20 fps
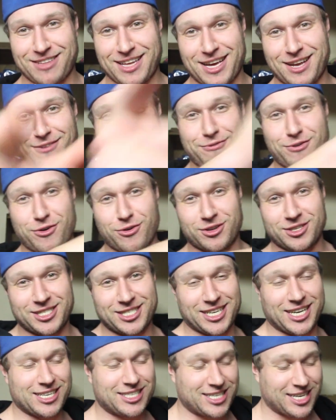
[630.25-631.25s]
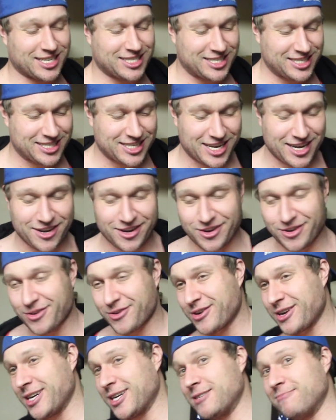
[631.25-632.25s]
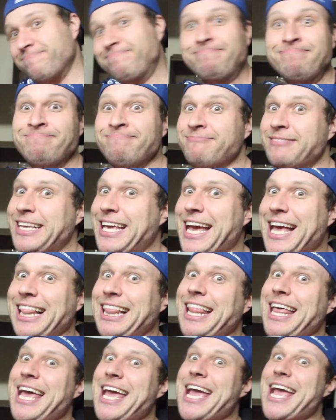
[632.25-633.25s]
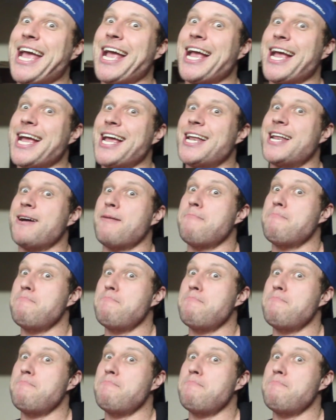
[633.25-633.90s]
And of course, stay sexy, stay hungry, and get laid.